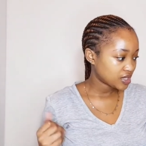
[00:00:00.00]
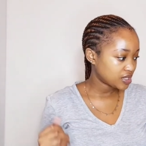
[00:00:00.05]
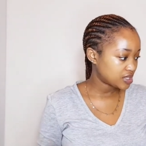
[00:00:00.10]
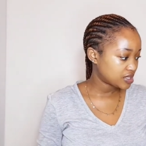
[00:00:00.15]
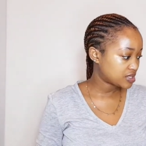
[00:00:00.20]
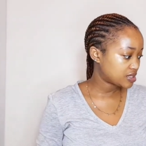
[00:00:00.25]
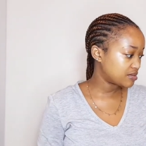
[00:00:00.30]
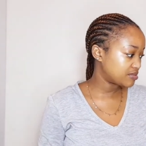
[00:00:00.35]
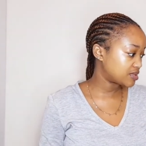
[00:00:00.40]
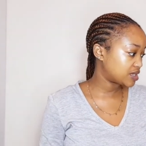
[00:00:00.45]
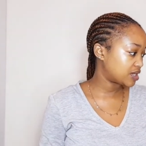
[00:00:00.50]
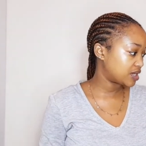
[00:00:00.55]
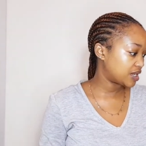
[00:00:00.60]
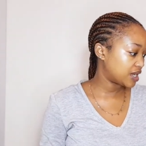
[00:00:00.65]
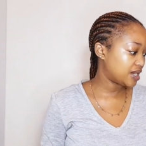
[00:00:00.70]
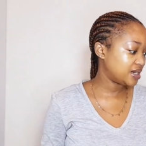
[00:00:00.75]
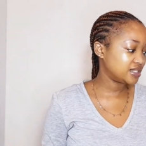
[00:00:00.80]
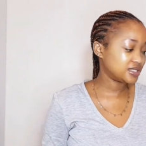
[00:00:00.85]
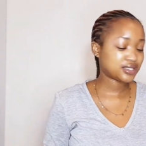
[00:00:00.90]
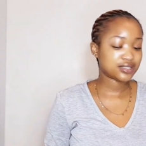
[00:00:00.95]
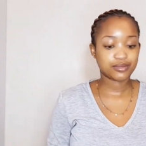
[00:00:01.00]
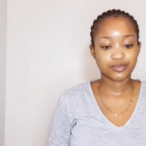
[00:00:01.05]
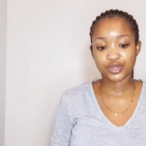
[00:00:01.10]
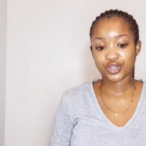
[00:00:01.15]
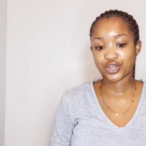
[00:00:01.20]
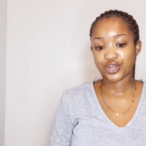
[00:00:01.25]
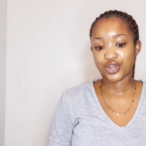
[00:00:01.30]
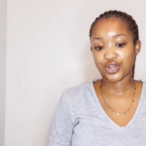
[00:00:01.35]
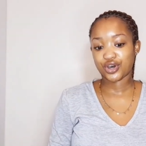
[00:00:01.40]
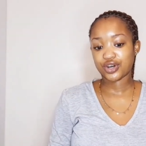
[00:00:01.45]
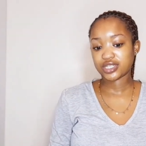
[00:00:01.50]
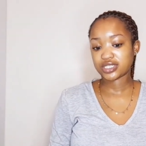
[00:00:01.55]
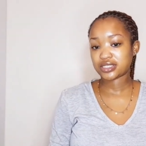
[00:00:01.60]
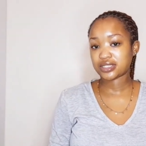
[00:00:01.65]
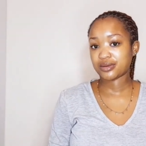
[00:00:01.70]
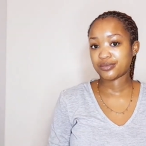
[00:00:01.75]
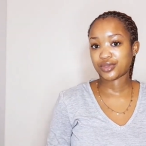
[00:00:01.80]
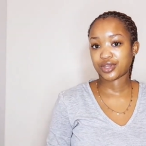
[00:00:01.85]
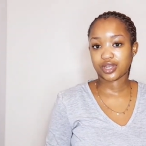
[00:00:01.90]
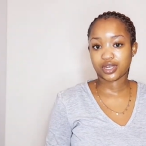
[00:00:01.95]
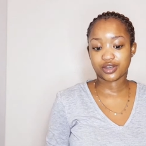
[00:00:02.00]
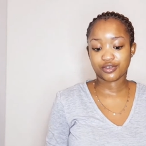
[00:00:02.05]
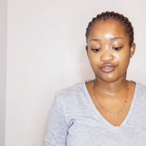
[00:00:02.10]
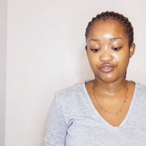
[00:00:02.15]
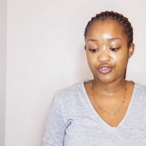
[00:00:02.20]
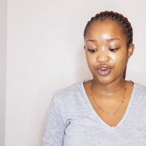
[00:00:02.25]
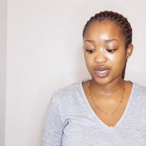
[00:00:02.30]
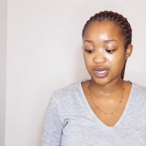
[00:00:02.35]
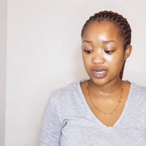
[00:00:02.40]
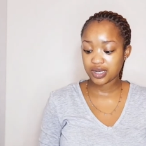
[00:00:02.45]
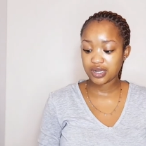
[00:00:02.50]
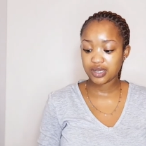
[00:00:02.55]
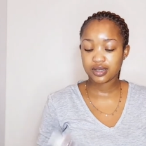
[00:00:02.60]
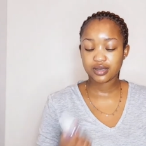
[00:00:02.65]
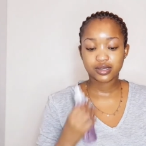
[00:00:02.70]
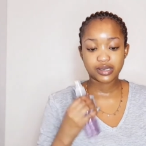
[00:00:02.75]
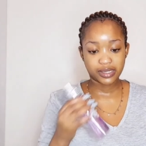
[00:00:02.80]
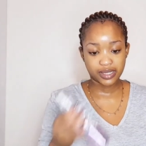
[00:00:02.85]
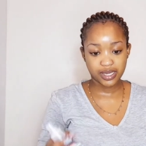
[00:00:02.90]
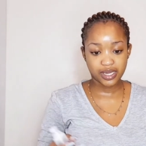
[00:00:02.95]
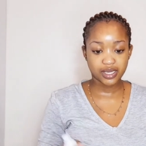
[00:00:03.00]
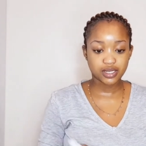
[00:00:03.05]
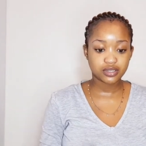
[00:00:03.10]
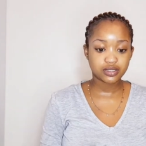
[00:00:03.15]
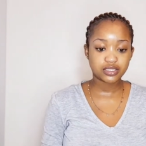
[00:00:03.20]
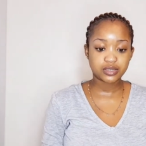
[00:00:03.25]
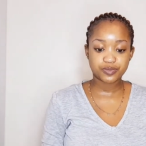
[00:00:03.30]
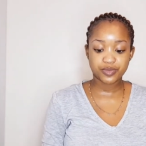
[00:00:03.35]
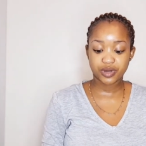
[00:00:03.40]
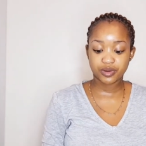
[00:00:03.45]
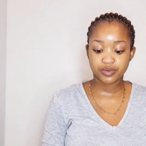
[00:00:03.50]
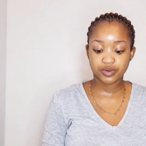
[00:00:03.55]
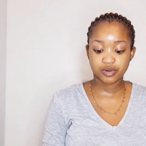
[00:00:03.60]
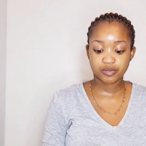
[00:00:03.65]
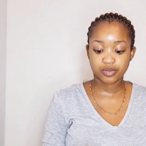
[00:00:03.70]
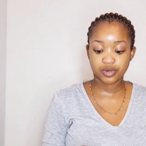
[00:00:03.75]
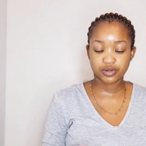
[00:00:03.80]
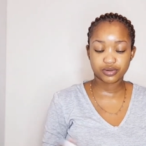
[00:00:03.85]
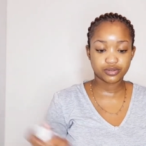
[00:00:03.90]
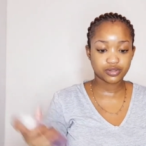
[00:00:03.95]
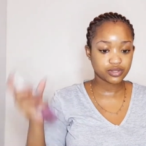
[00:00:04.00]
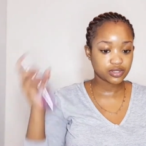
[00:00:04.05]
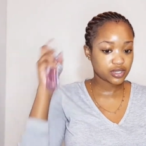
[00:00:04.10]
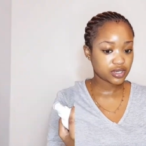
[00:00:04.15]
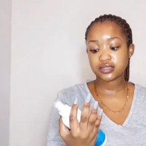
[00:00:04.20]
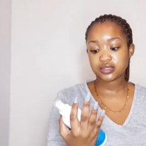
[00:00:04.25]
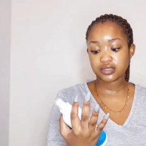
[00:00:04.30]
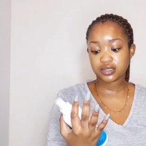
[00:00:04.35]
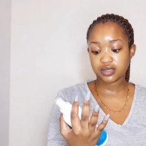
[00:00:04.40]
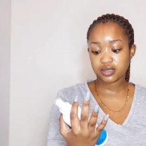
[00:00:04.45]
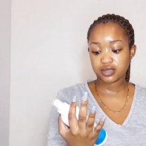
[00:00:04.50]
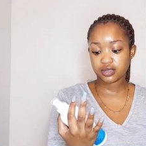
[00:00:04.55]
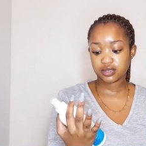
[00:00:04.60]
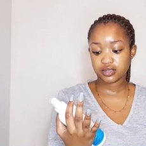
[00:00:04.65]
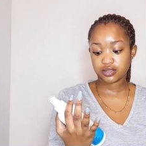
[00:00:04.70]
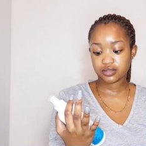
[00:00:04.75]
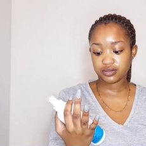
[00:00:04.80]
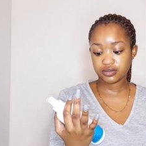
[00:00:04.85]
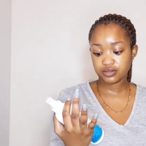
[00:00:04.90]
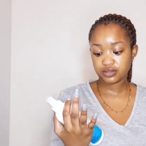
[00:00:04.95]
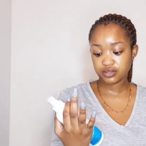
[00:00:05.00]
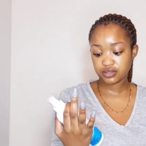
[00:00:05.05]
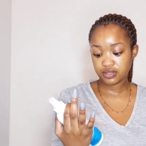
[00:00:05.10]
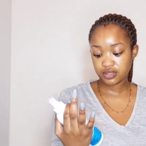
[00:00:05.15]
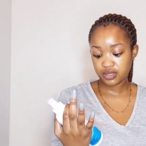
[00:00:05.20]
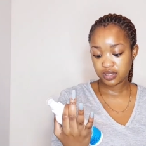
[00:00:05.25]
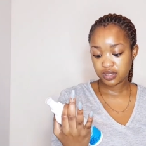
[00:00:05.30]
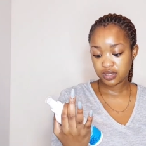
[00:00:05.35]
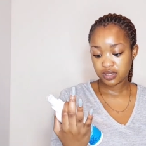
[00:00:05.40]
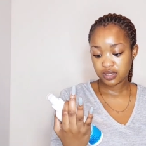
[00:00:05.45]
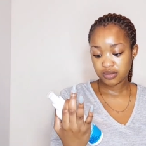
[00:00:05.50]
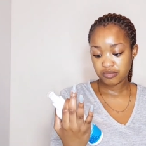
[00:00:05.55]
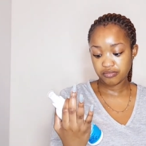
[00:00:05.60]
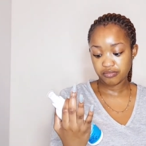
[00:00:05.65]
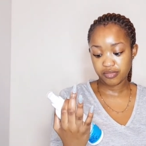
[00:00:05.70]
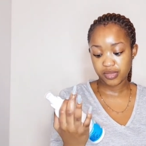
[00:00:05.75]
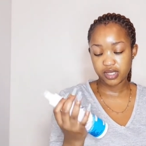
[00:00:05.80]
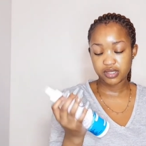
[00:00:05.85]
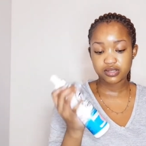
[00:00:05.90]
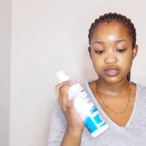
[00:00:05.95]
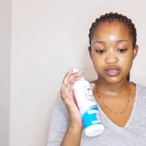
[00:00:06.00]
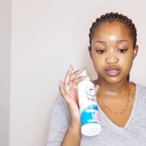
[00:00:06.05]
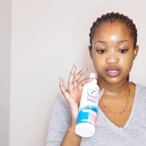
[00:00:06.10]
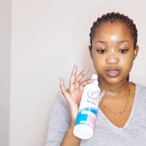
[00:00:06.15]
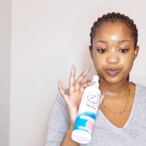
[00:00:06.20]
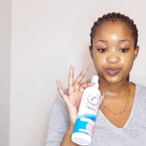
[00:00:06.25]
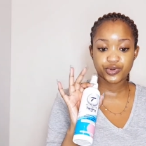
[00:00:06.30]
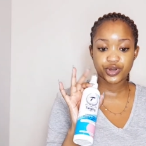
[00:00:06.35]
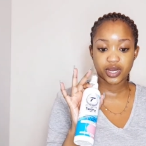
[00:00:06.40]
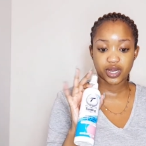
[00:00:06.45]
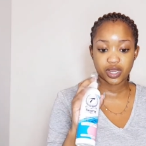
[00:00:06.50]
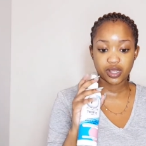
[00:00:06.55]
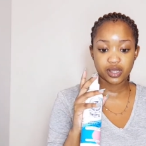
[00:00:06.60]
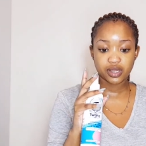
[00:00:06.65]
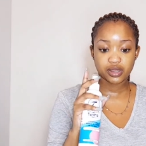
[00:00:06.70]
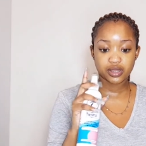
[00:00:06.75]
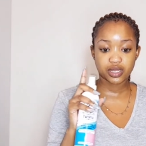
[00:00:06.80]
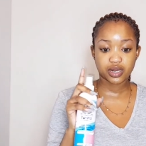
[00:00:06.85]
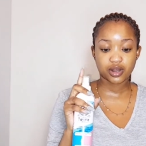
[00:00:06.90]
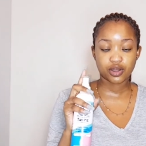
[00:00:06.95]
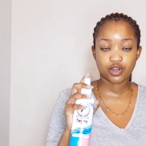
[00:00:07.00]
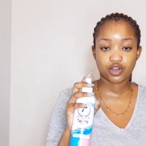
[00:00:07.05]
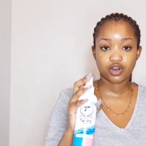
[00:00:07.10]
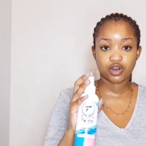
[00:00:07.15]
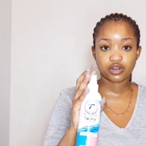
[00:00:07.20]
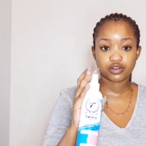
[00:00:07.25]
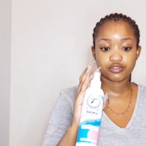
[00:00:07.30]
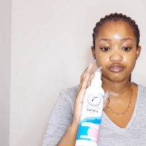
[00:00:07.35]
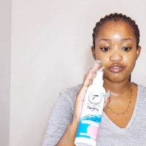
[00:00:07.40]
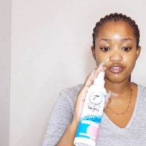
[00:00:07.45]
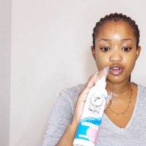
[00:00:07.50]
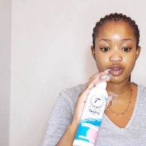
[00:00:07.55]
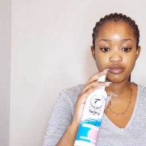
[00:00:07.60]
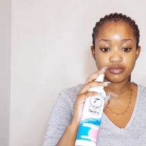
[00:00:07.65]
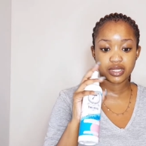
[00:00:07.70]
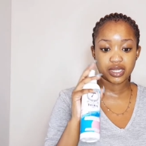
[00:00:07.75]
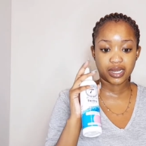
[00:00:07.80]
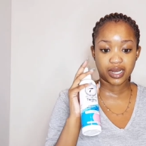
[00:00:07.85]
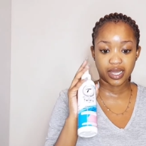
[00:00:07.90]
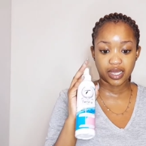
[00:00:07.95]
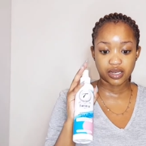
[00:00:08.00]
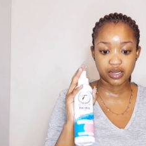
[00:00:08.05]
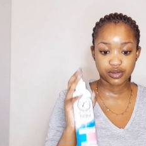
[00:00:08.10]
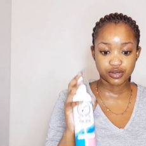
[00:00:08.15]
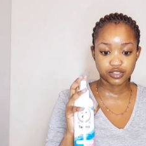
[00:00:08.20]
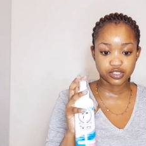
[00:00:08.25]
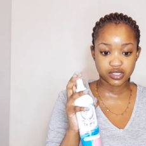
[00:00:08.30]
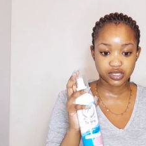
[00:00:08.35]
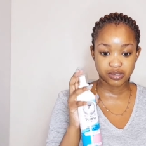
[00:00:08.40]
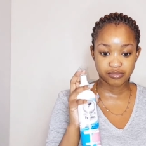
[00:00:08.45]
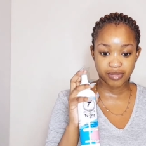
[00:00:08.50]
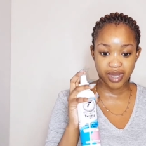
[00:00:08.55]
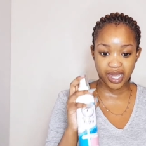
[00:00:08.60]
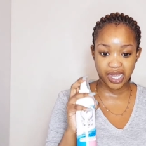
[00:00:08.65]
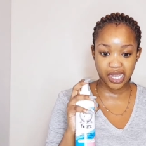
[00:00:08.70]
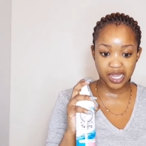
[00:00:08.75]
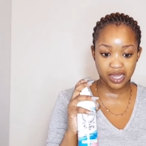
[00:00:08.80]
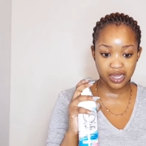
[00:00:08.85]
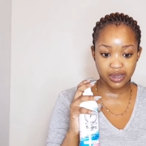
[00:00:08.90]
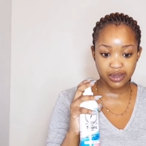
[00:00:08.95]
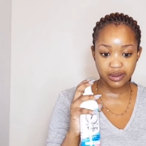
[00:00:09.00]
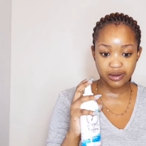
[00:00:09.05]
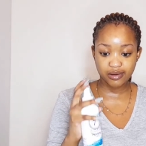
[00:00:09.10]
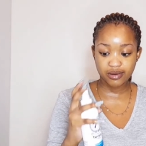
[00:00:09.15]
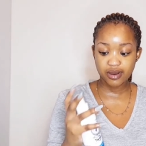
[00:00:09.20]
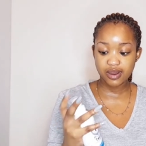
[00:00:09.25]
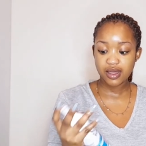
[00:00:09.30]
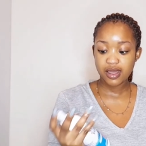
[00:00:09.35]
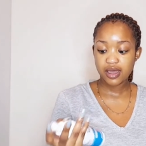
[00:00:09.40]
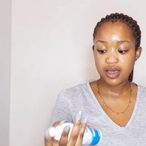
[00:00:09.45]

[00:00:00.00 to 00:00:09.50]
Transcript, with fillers: something nice, something nice, something different. Again, spray water bottle. This is a mint spray that I got from the lady who did my hair